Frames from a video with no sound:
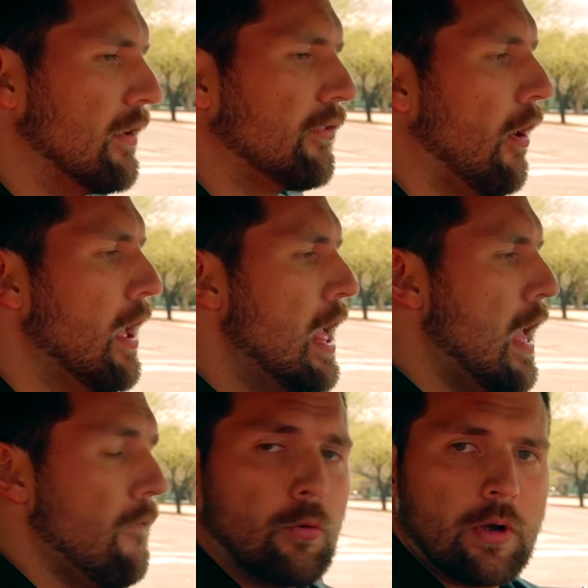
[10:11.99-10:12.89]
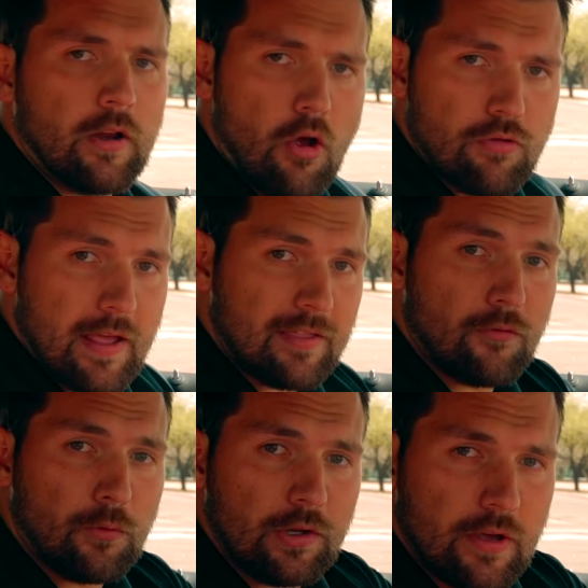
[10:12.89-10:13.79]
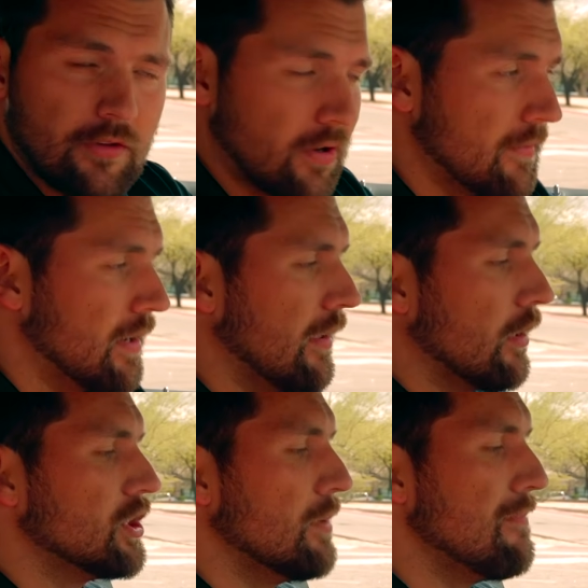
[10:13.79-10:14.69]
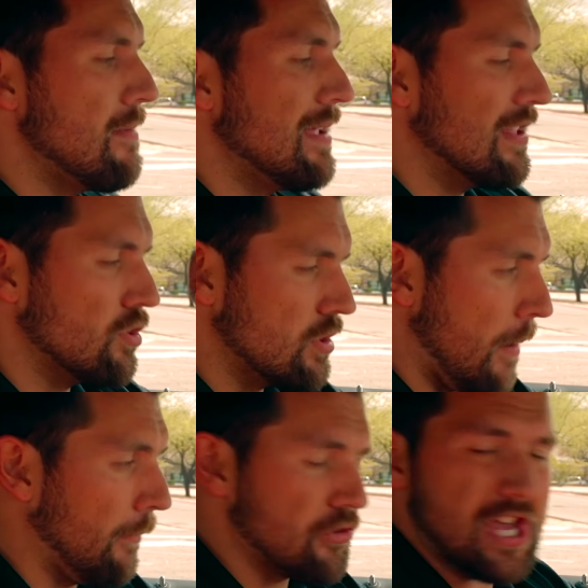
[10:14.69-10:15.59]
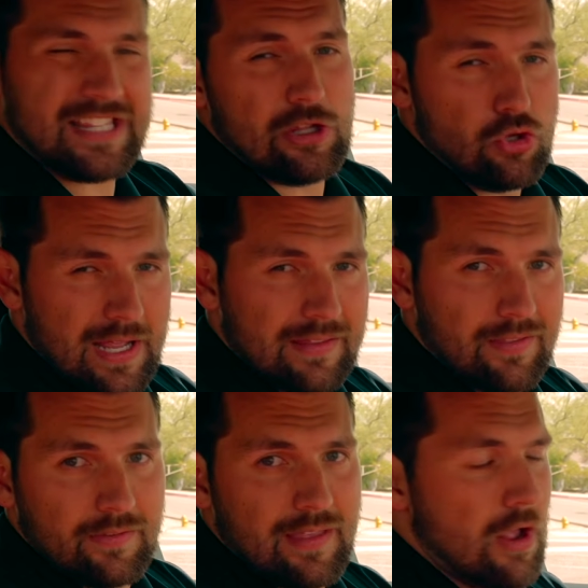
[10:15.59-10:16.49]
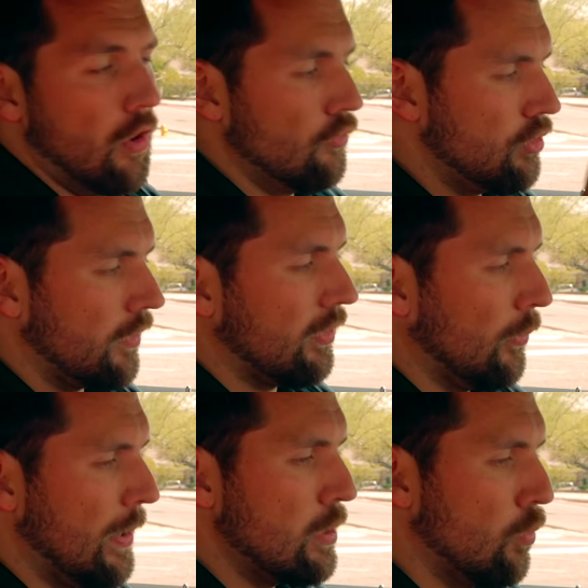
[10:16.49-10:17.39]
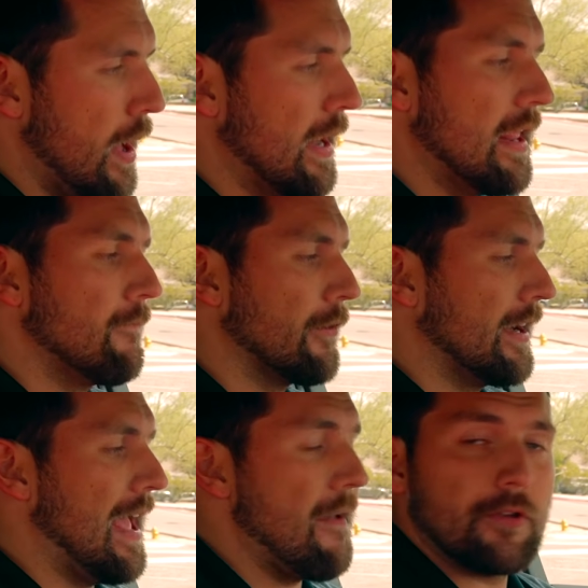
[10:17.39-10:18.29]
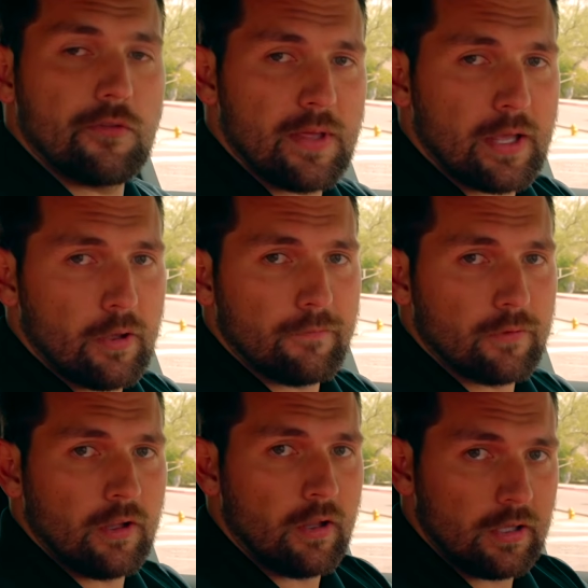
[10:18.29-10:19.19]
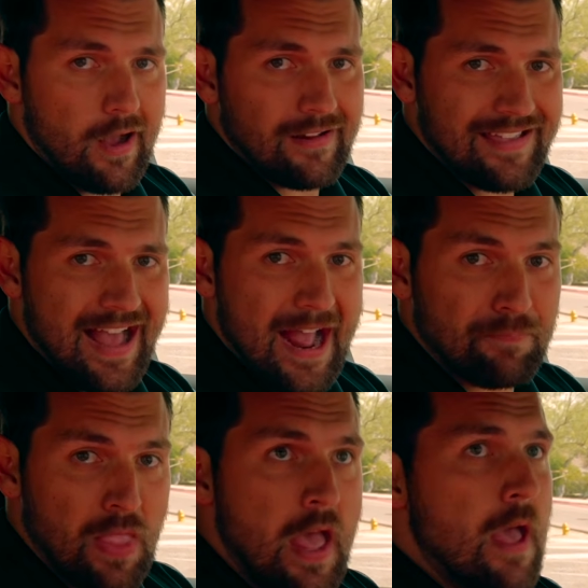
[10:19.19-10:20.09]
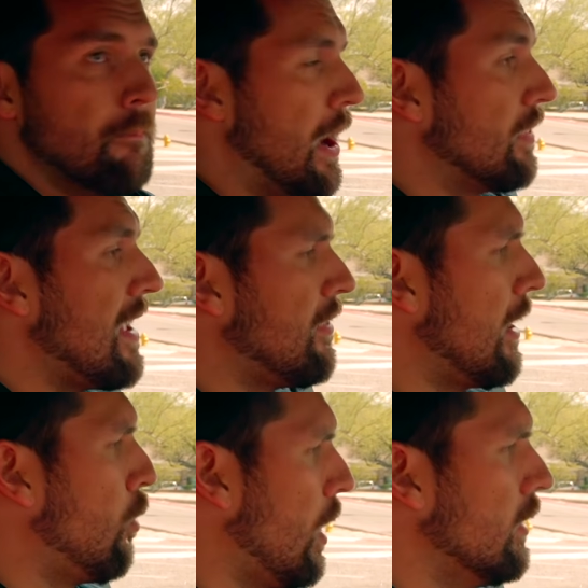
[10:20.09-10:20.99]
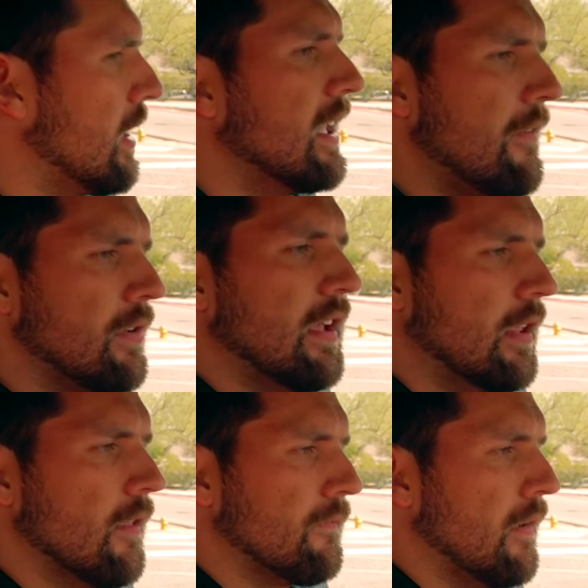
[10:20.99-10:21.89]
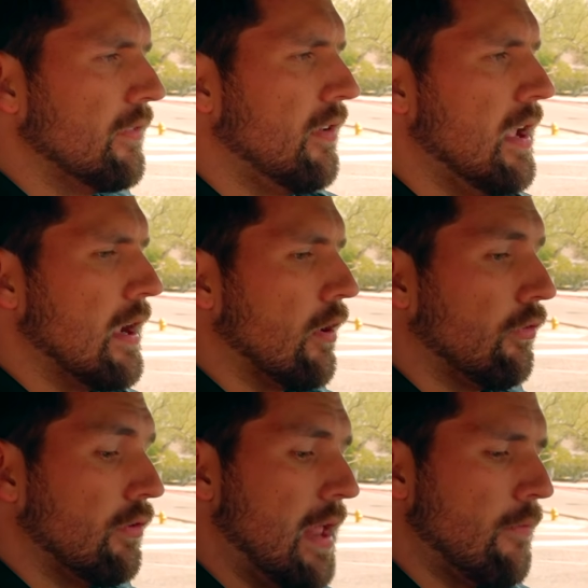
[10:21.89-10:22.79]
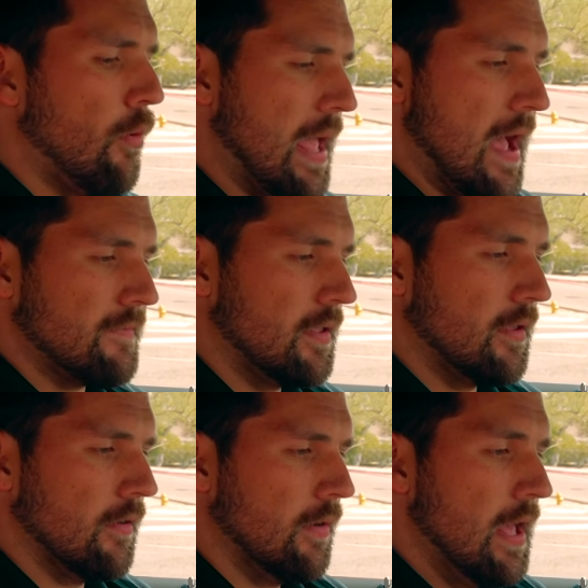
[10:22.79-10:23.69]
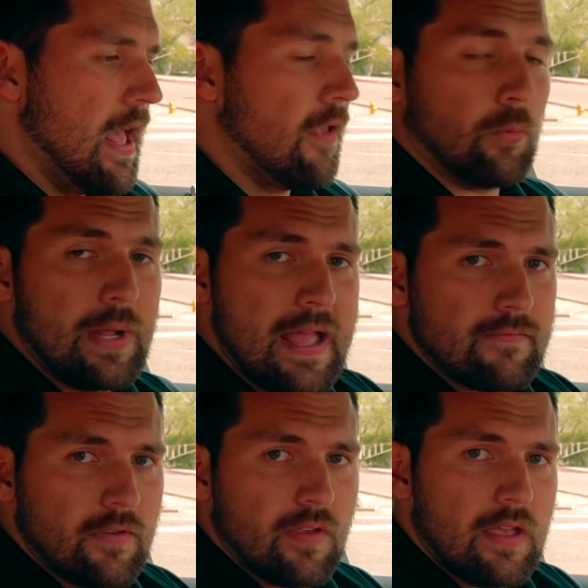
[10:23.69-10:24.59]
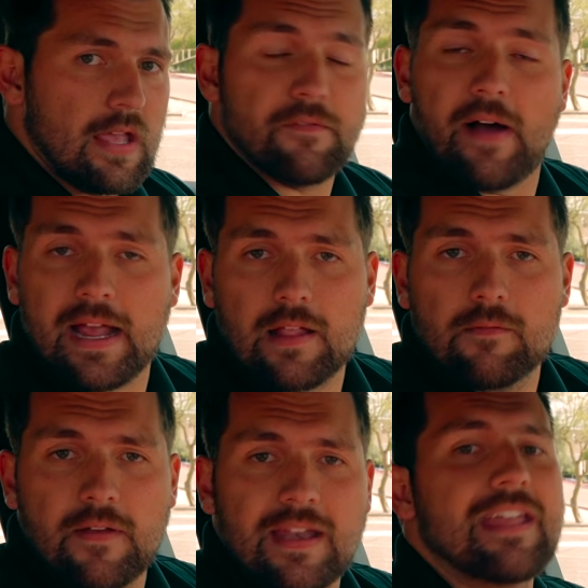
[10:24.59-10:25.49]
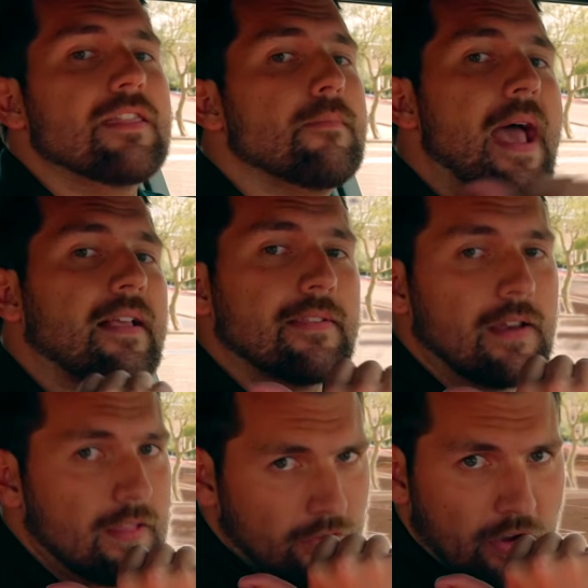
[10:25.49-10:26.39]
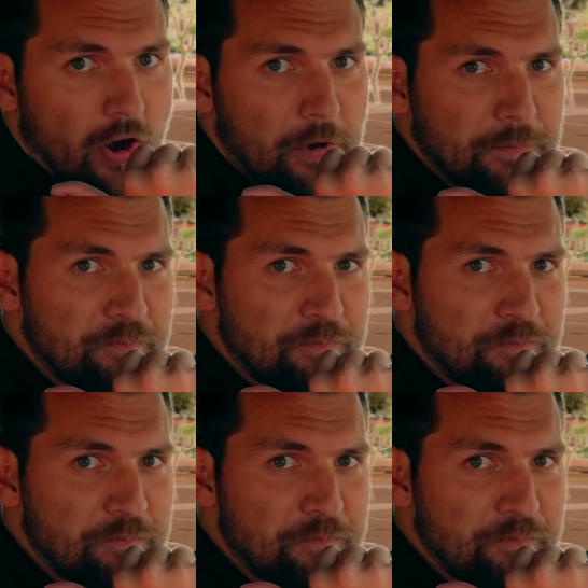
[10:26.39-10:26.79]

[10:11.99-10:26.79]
So if you were to go take this for a test drive at a dealership, maybe double check that you can get the seat just the way you want it if you're going to have this vehicle for a long time. But that's a quick look at everything in the front seat here. So now what we have to do is we have to see if I can fit in the back seat of this car.